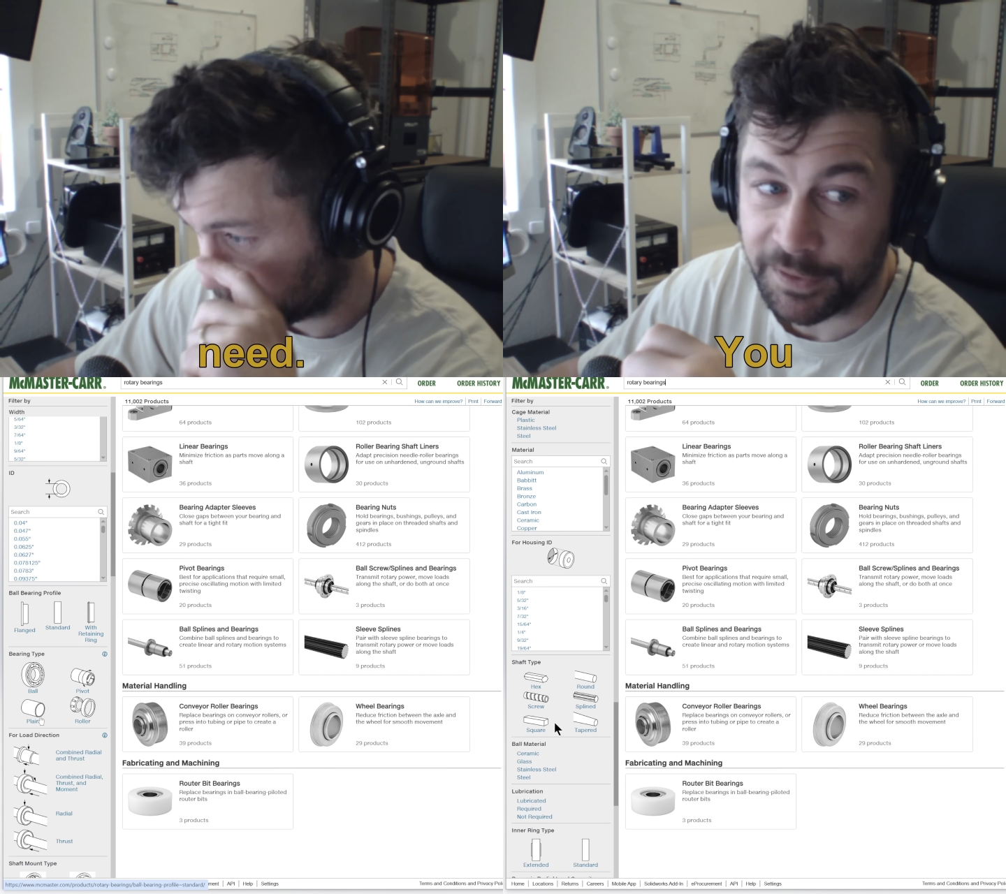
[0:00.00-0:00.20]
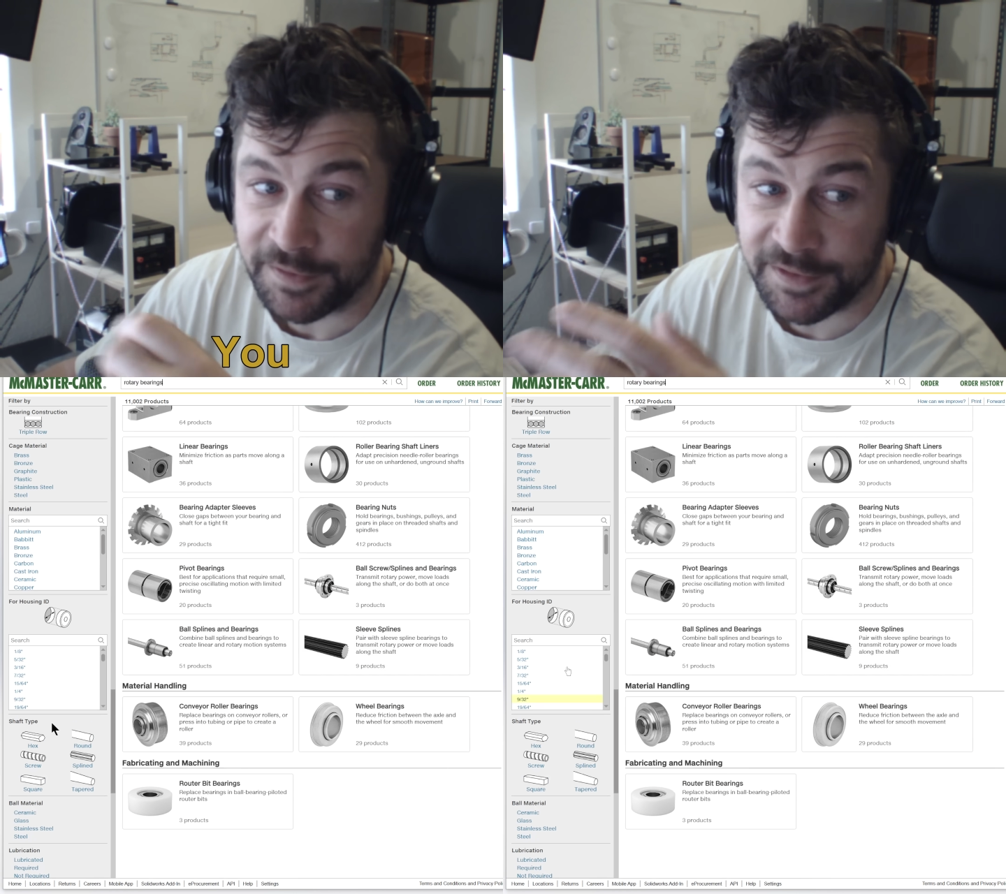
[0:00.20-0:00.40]

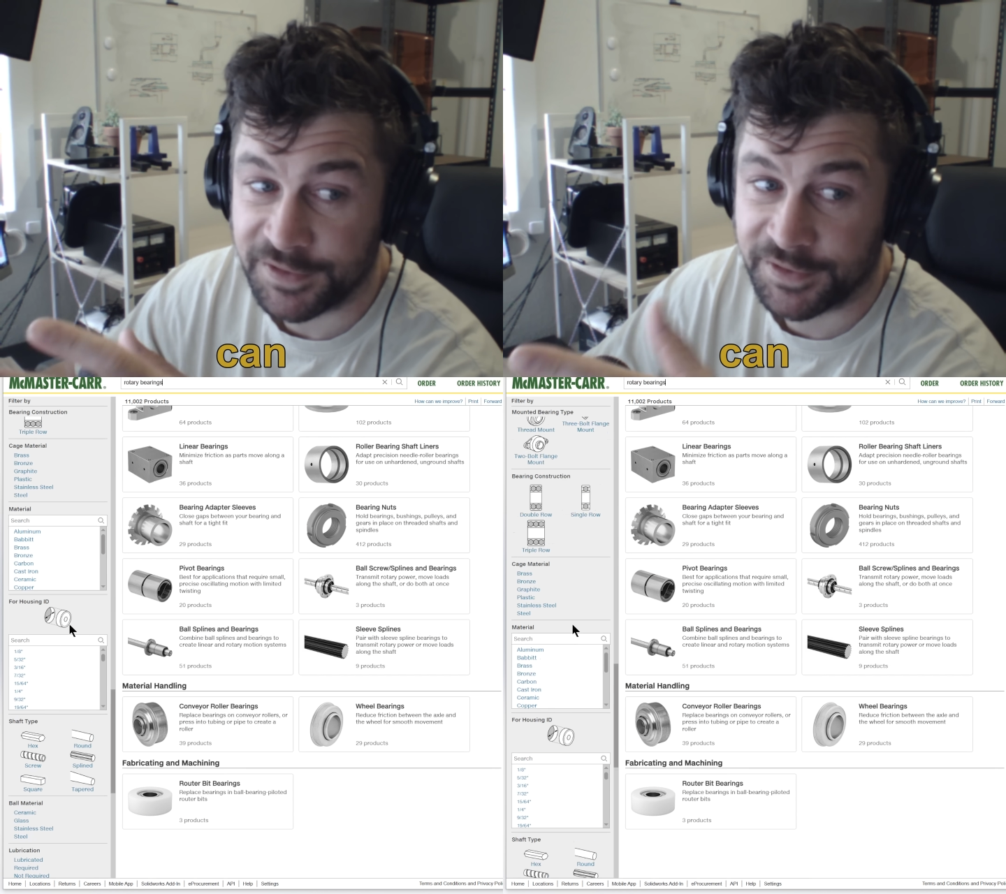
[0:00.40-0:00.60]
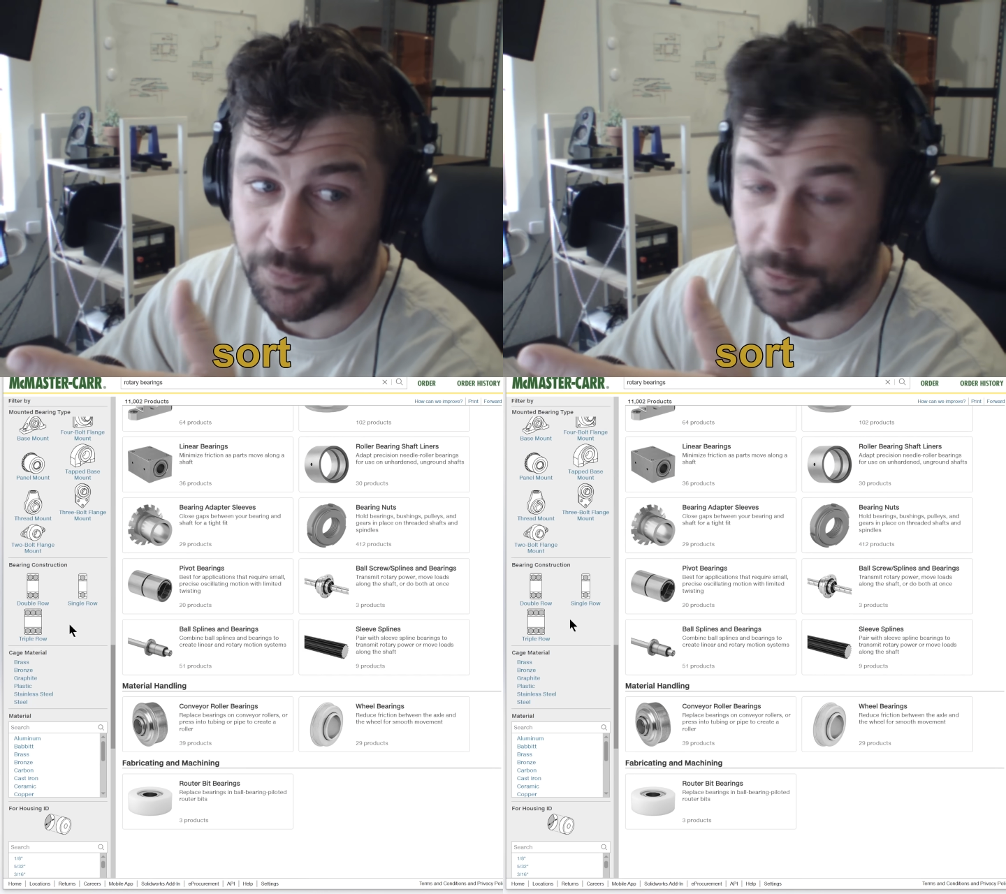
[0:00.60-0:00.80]
You can
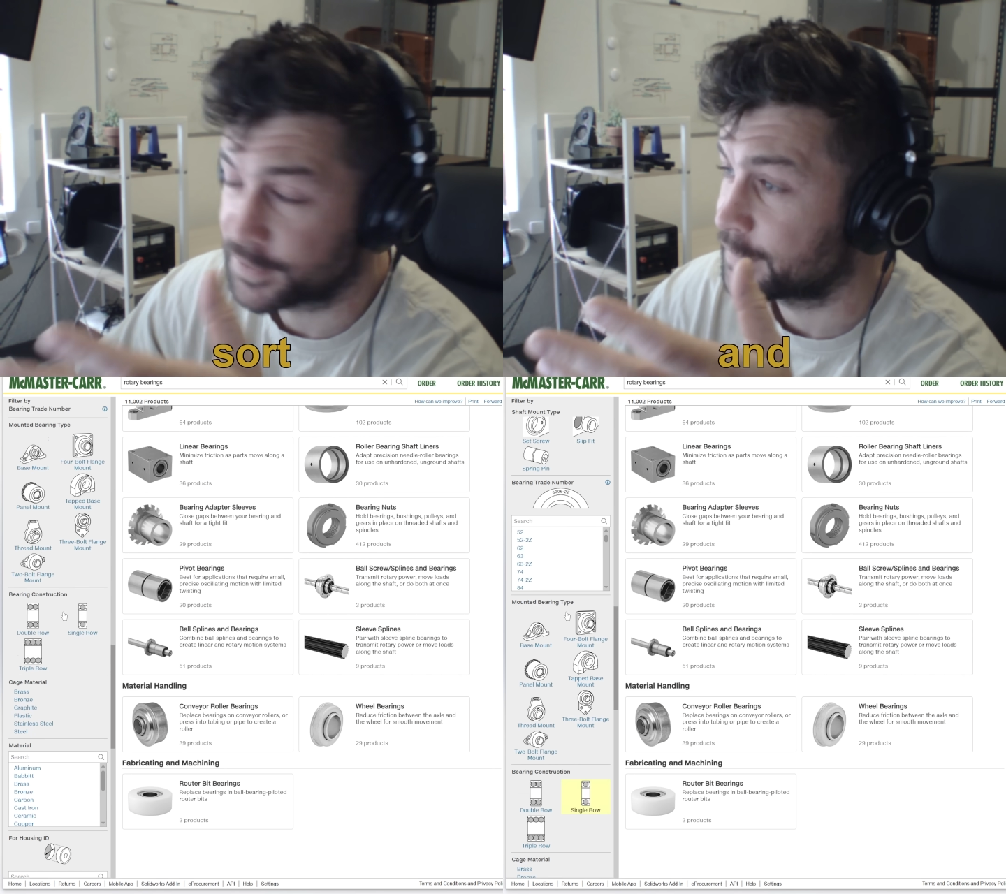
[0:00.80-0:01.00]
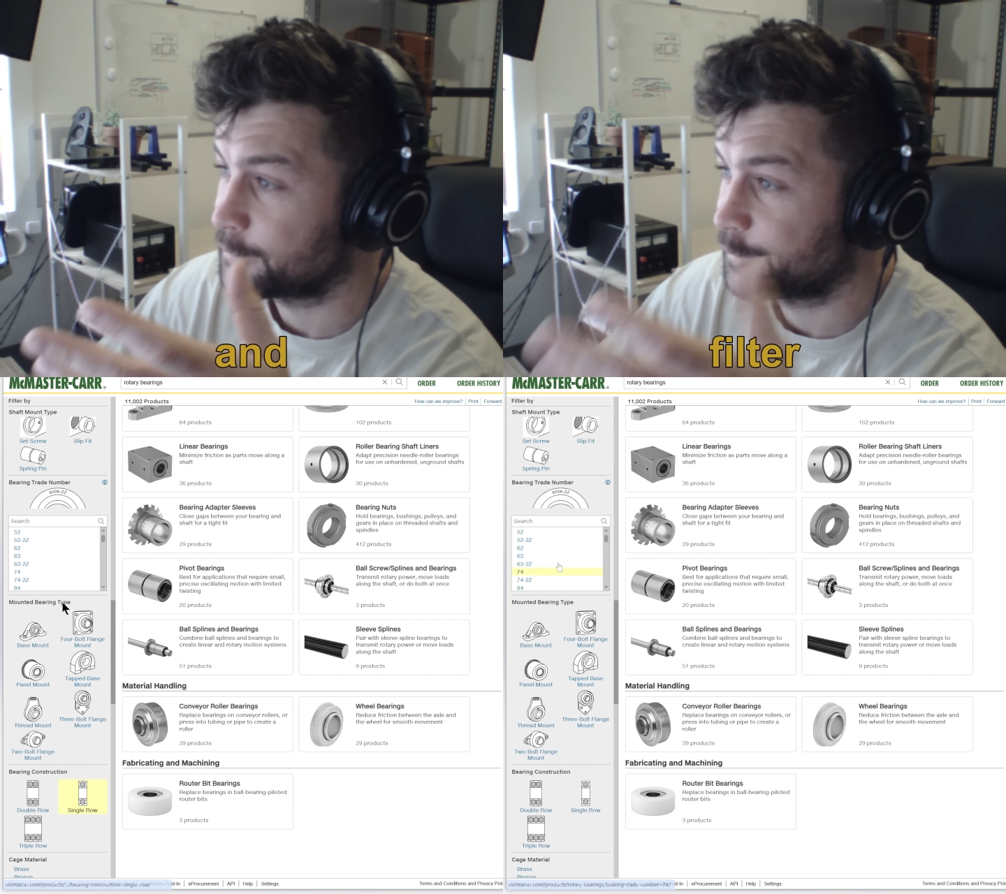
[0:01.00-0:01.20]

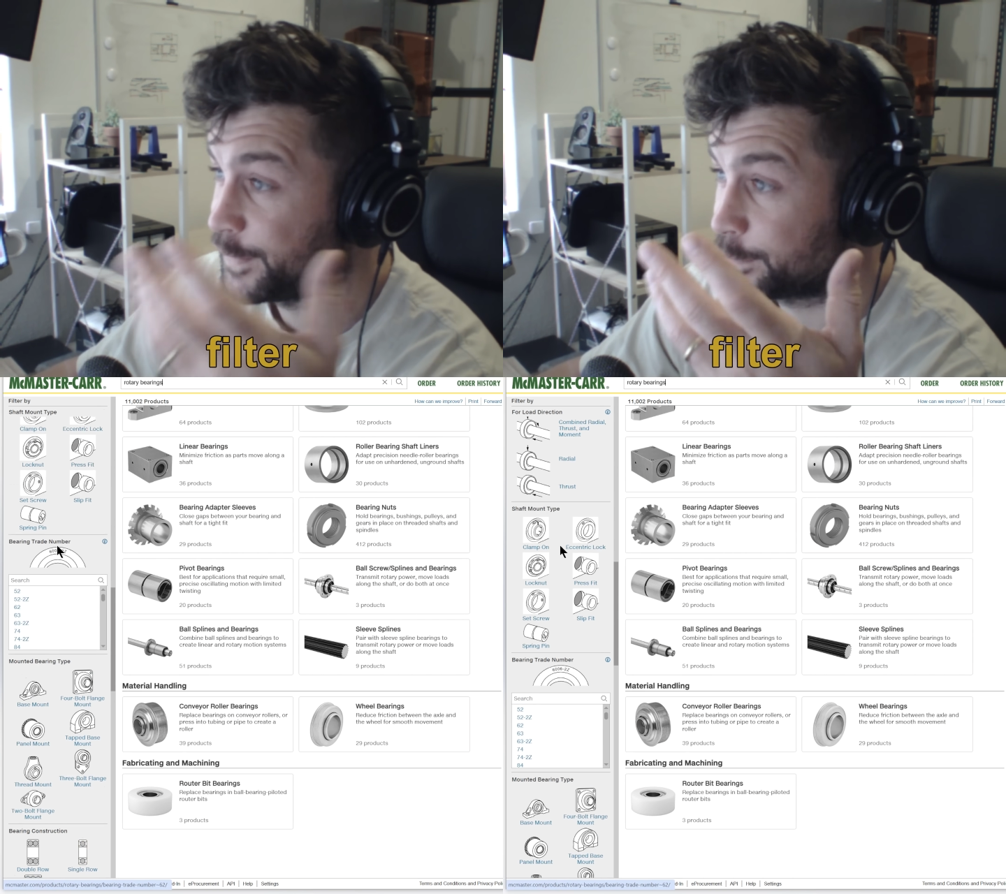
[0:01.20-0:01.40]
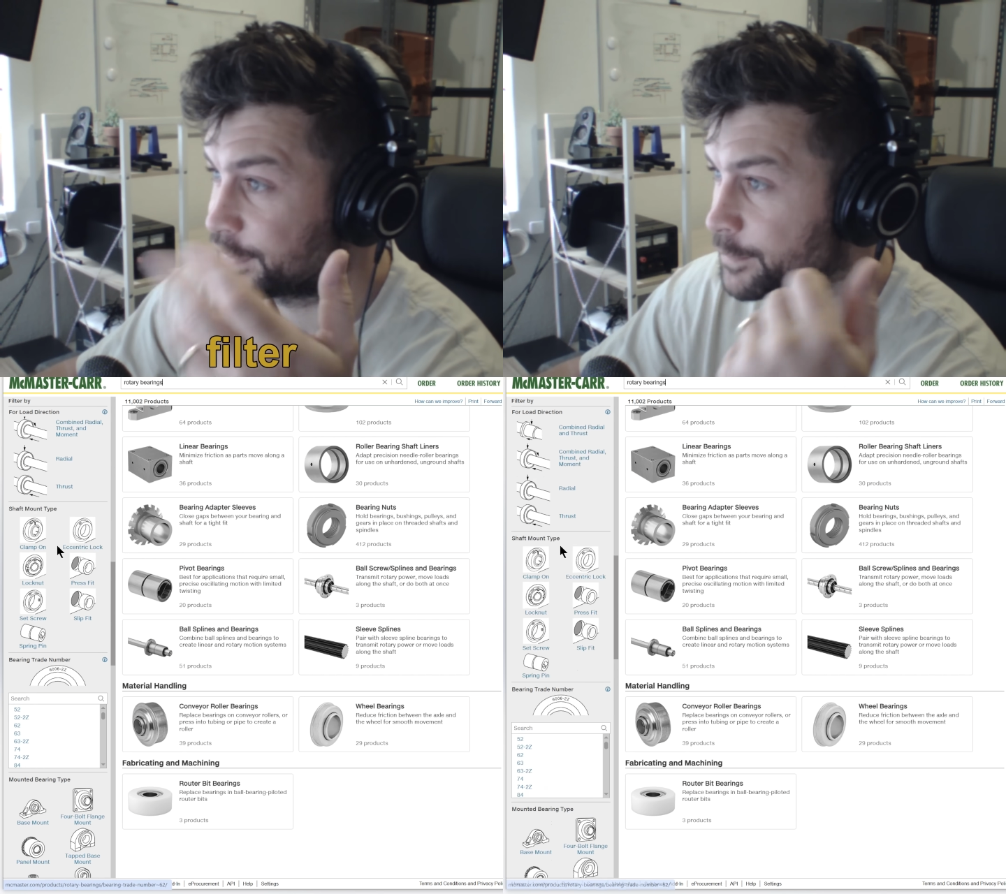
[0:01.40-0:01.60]
sort and
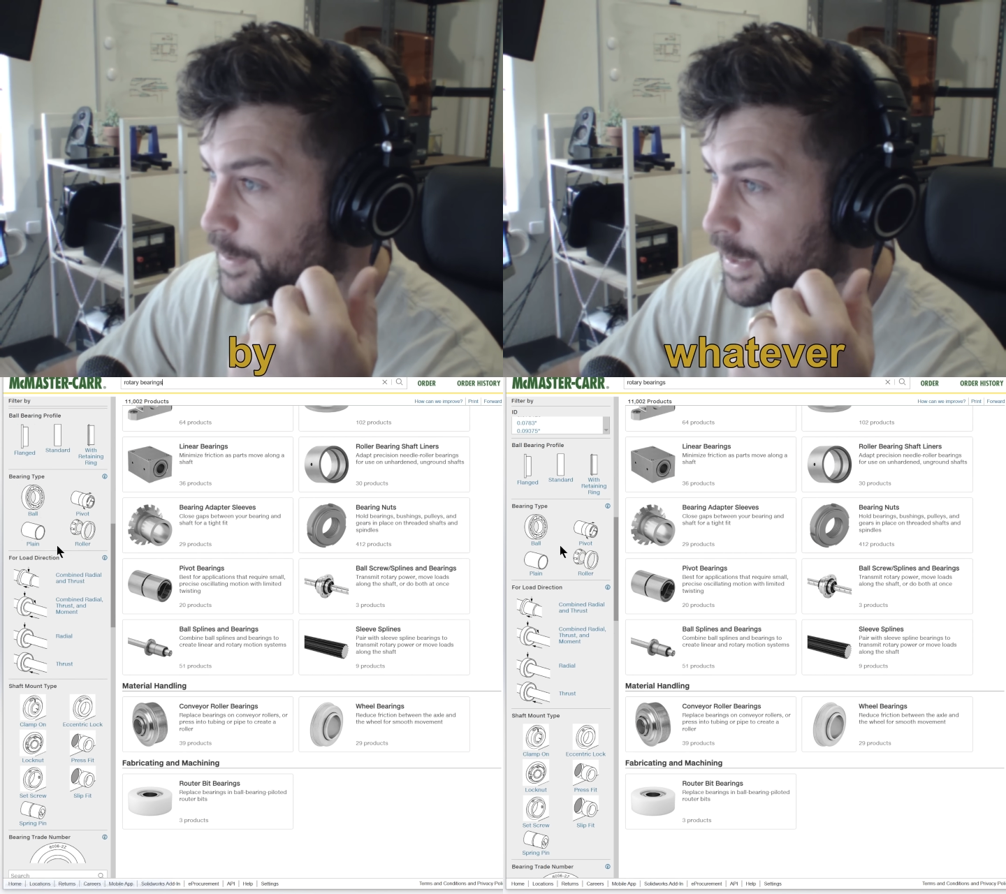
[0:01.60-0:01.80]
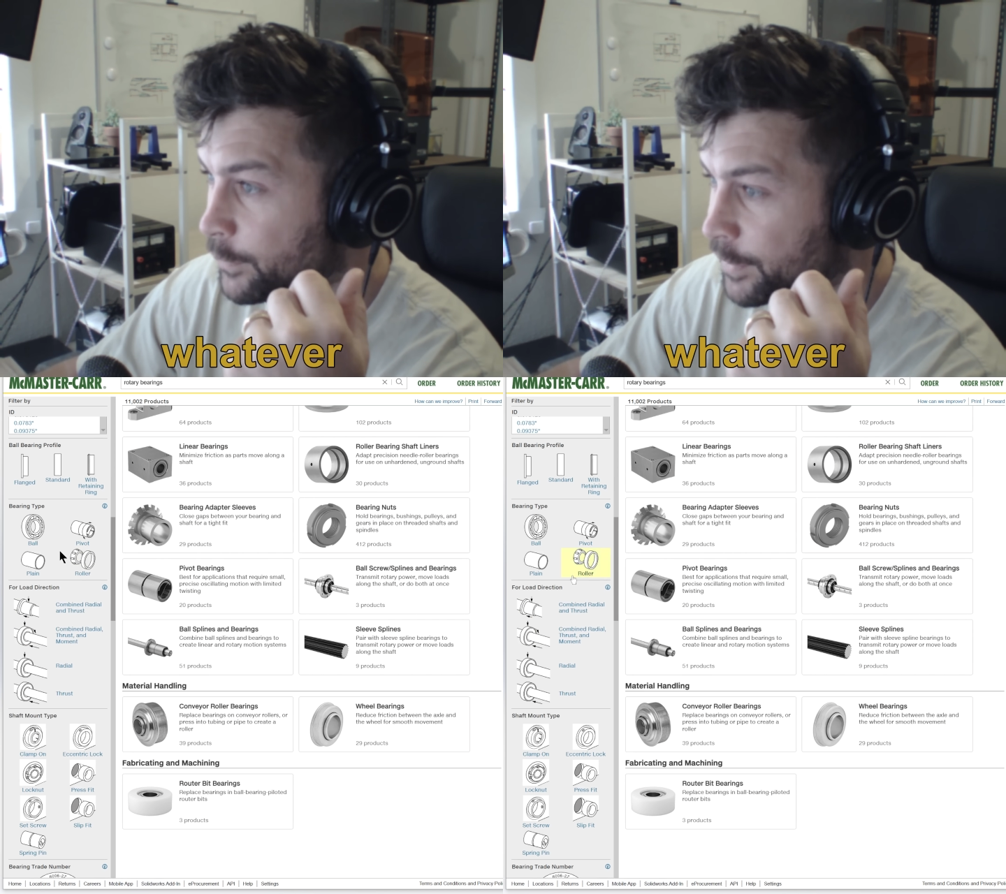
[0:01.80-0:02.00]
filter by